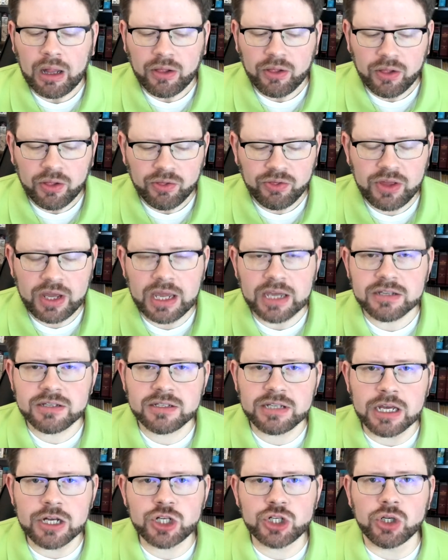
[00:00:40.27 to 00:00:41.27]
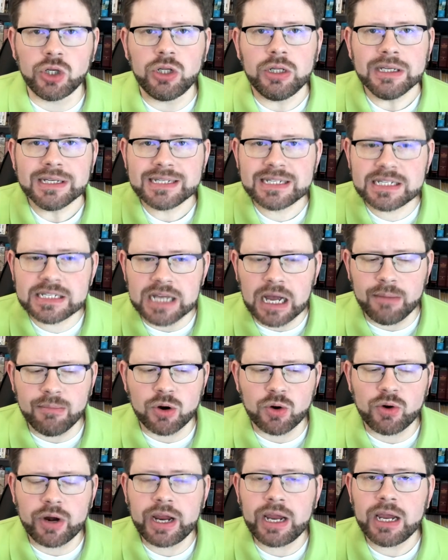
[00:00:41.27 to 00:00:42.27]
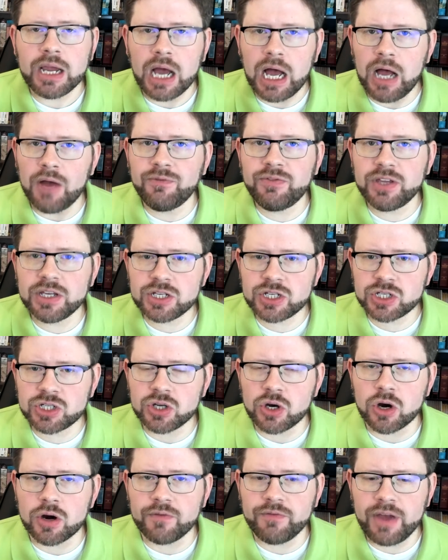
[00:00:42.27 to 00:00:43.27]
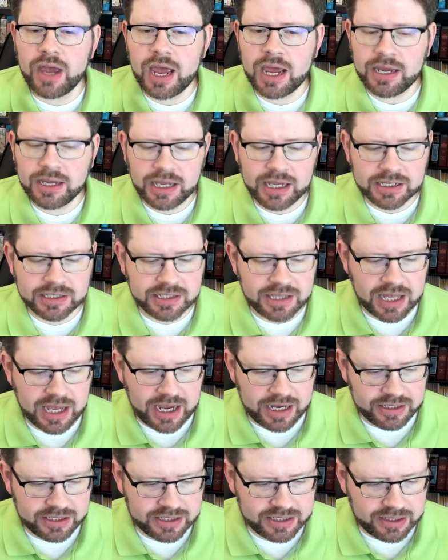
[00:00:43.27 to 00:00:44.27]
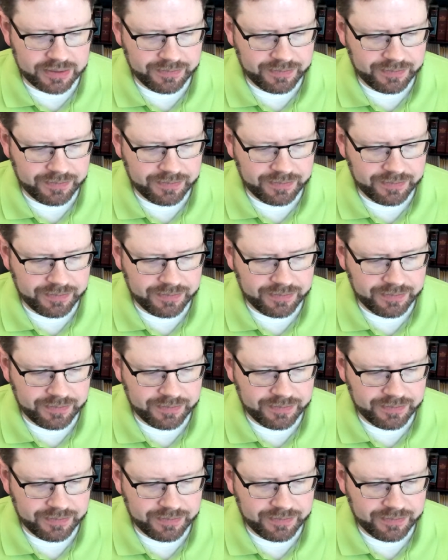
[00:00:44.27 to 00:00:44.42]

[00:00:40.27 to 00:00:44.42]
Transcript: the essential summary of this survey is this.